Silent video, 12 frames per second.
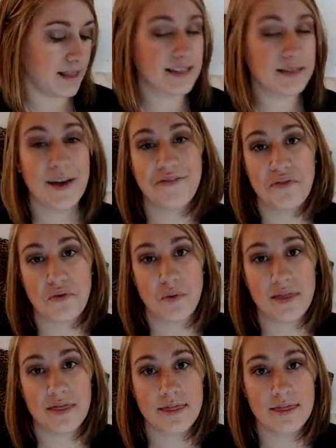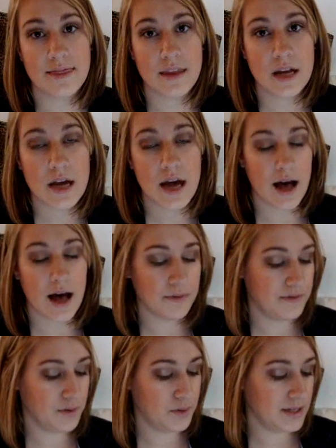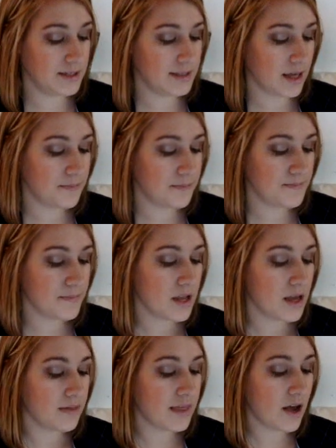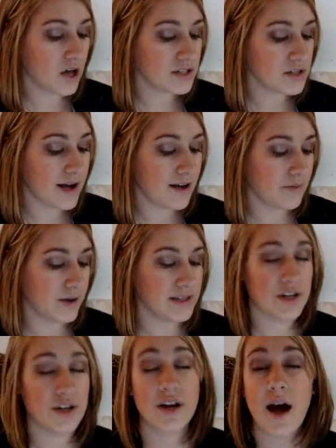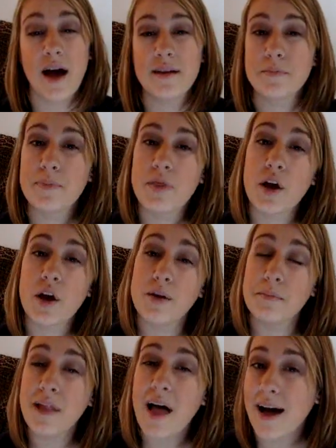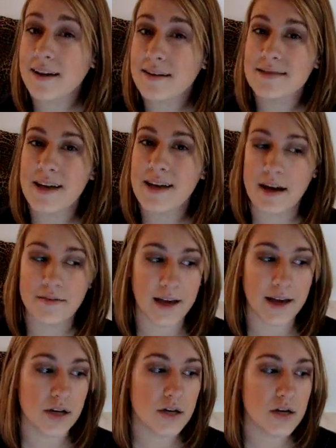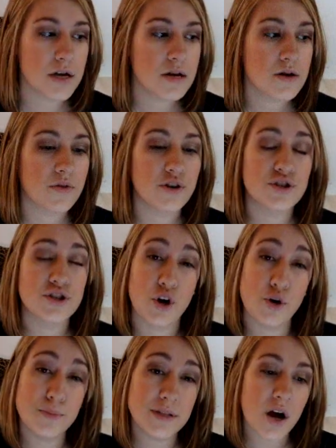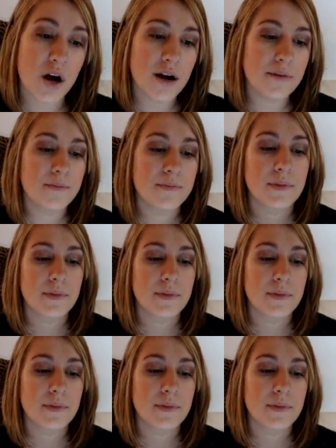That's my favorite one. I'll review it in a second. They also have ones that are in blocks, kind of like their soaps are.